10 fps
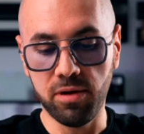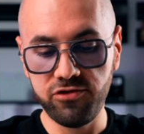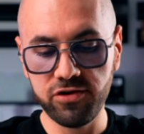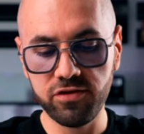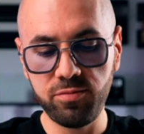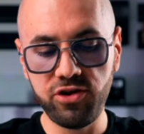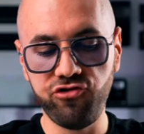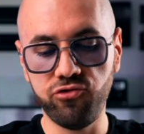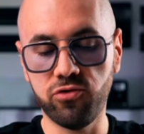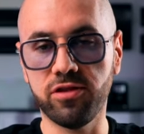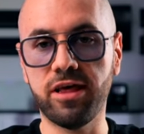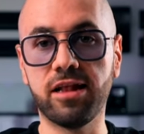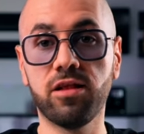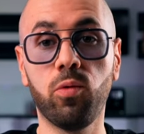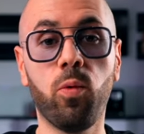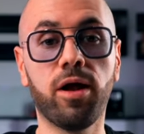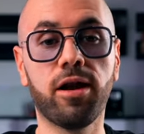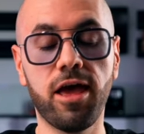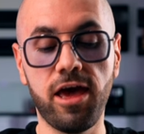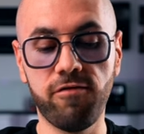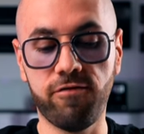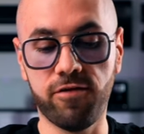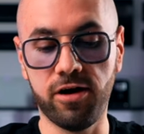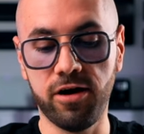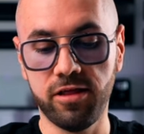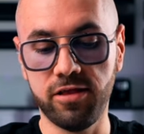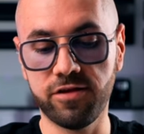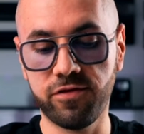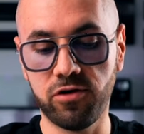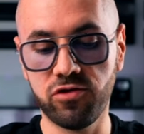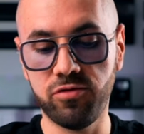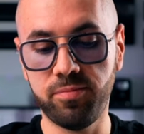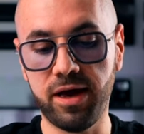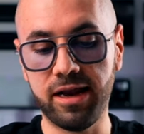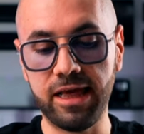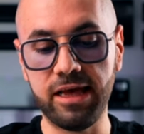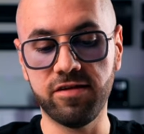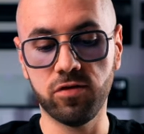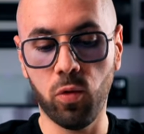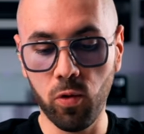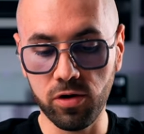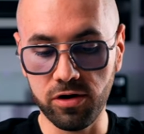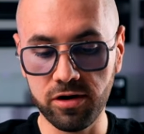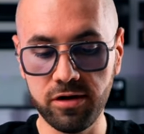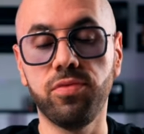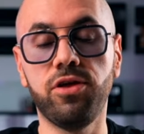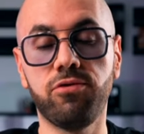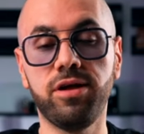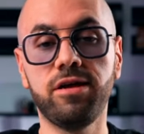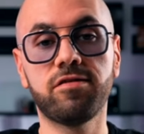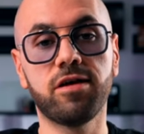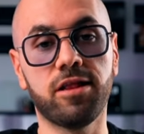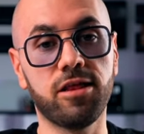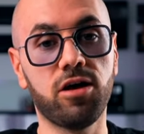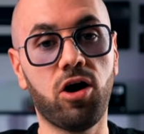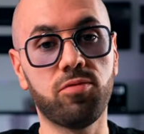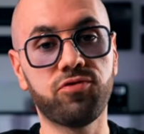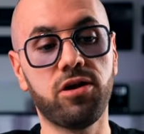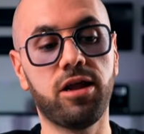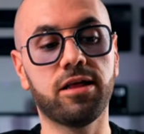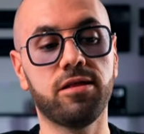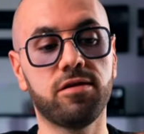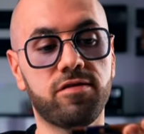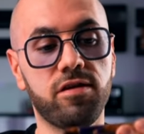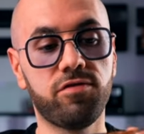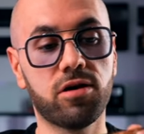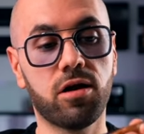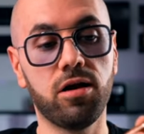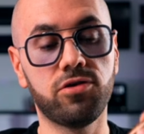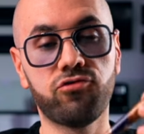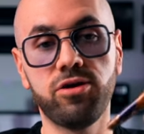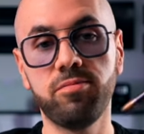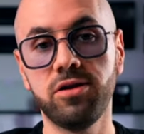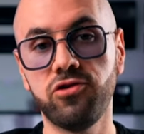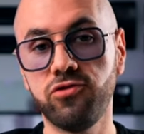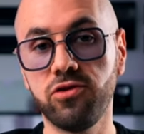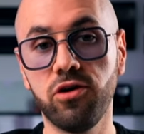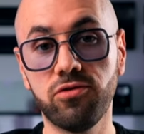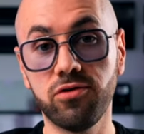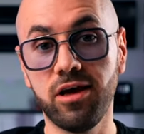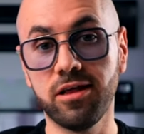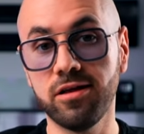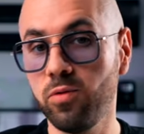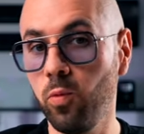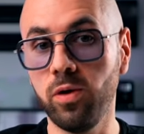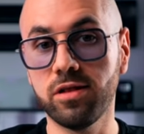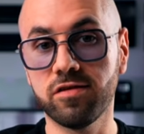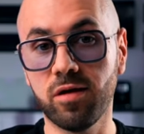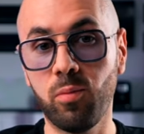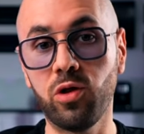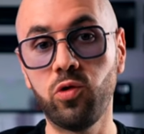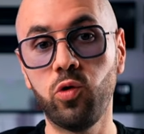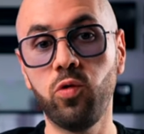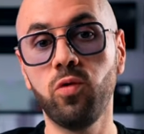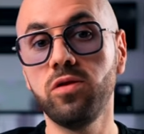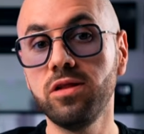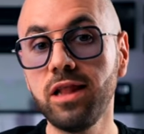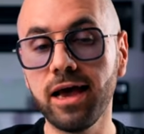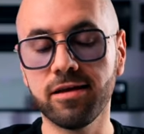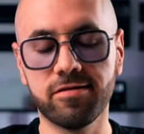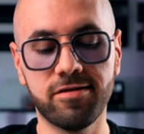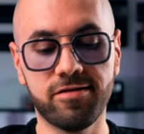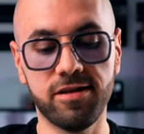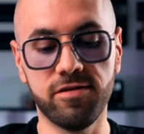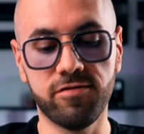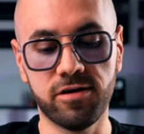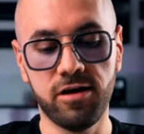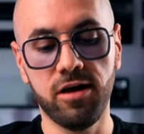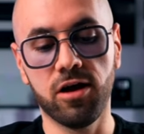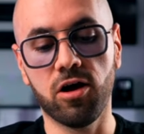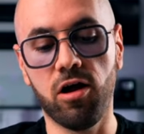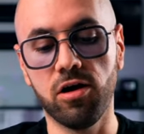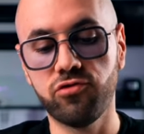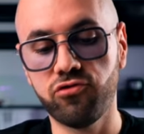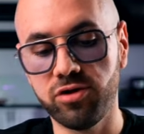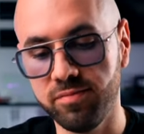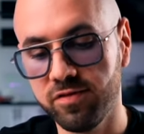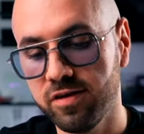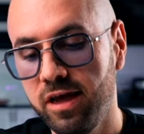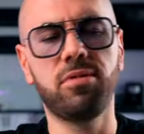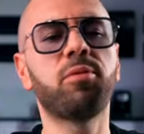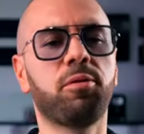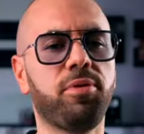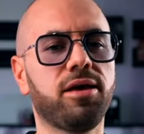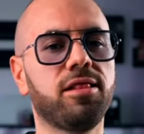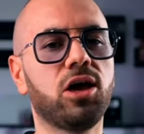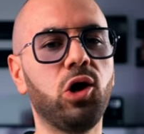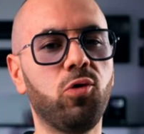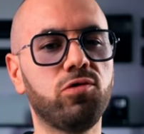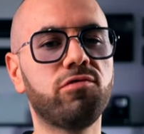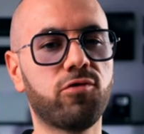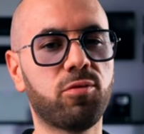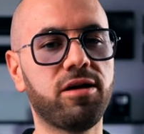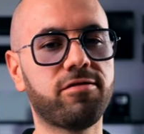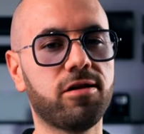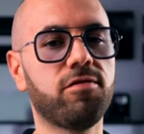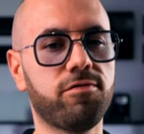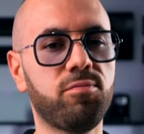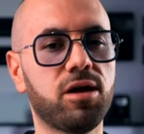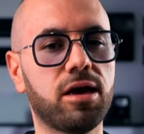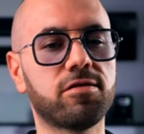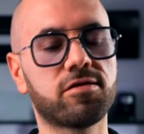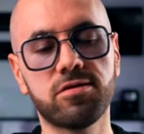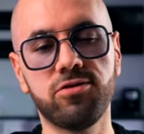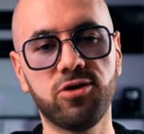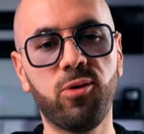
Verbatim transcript: but just to be sure that whenever this fountain pen is ordered, there is another option like the silver color trim to go together with someone who likes silver color trims. I'm gonna pick the gold for myself because you know